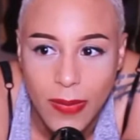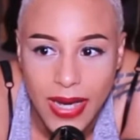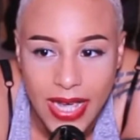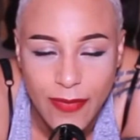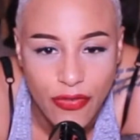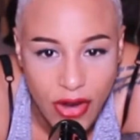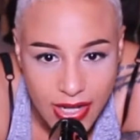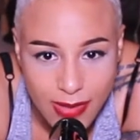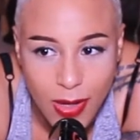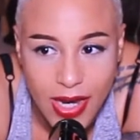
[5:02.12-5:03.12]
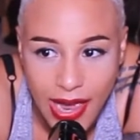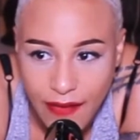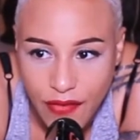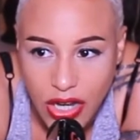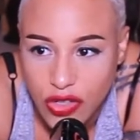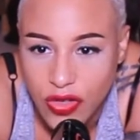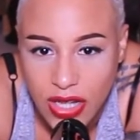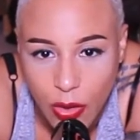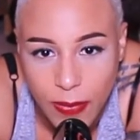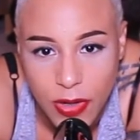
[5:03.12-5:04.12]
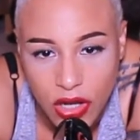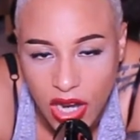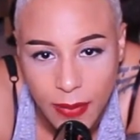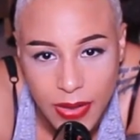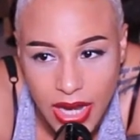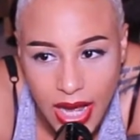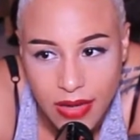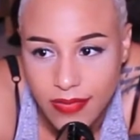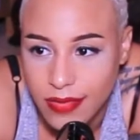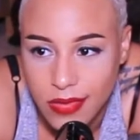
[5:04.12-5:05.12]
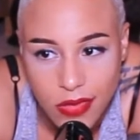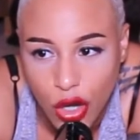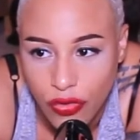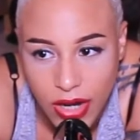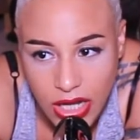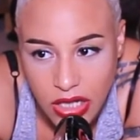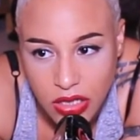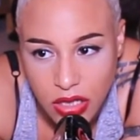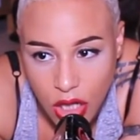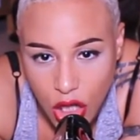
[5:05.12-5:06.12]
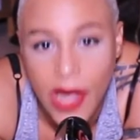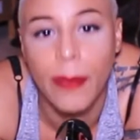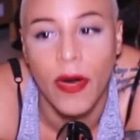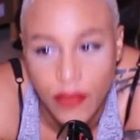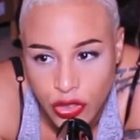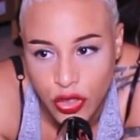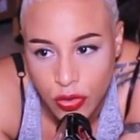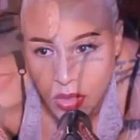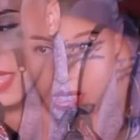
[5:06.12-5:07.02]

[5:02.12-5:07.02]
my friends, my Cake Factory, they would be looking at me like, no ratings, it bothers you.